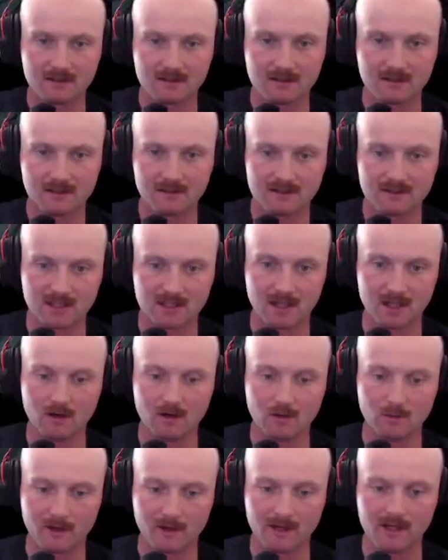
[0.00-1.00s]

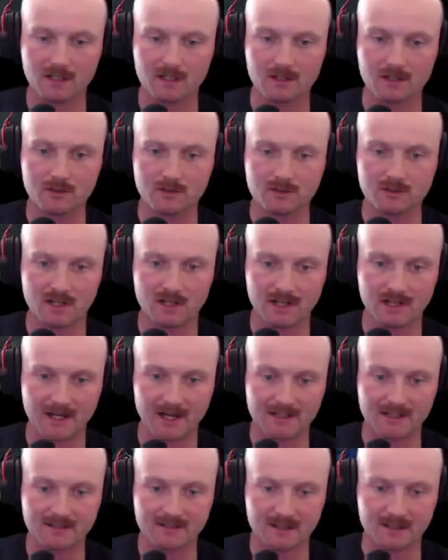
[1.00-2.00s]
So we're going to lose our
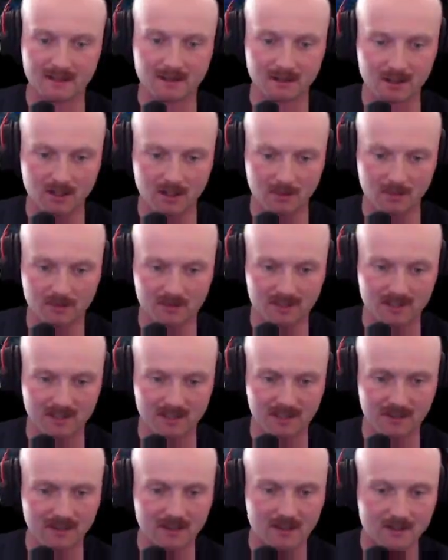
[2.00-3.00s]
guys here, 100%.
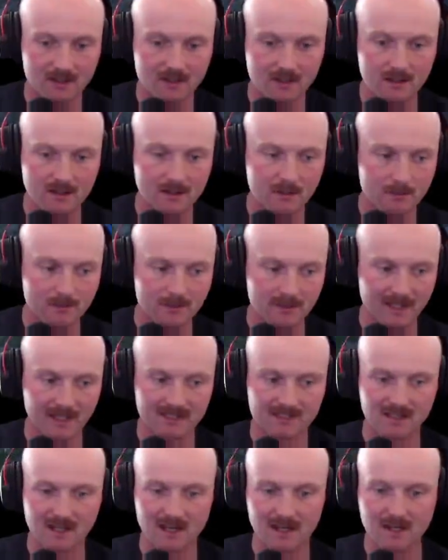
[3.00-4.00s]
But
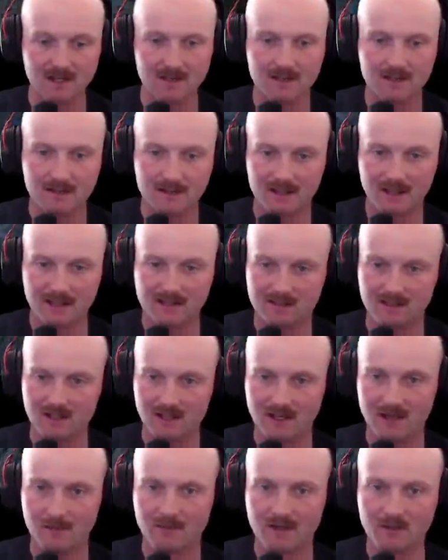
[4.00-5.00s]
that's all right. That's all
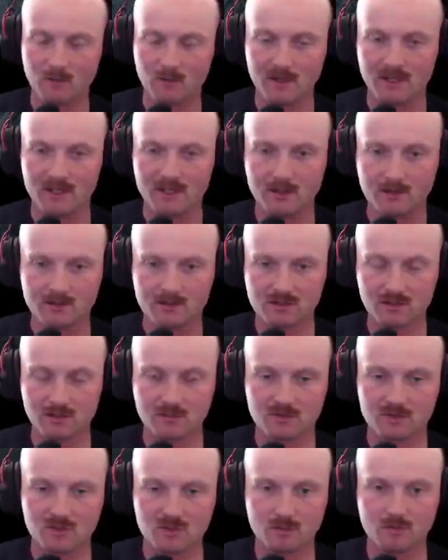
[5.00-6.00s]
right. I mean, we used them
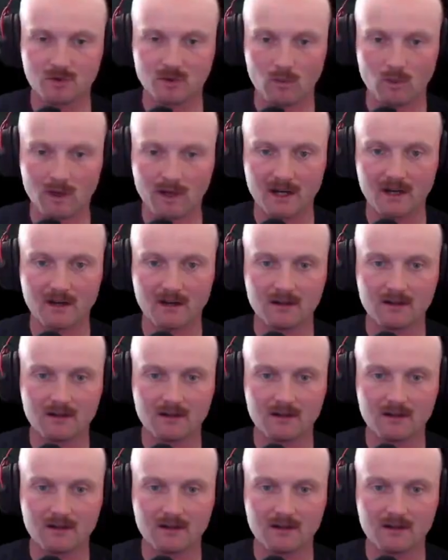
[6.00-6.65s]
super well.